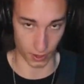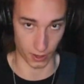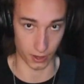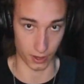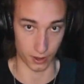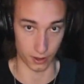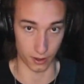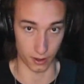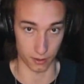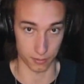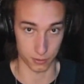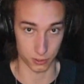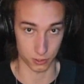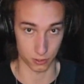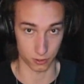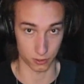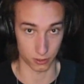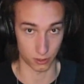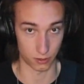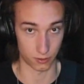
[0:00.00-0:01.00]
and then
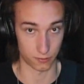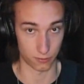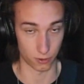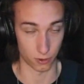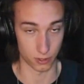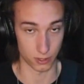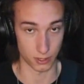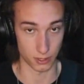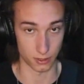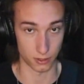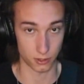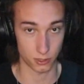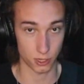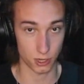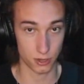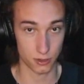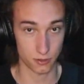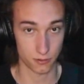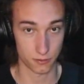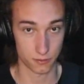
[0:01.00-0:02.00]
upstroke on the 14th
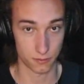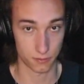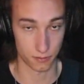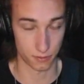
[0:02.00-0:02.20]
G,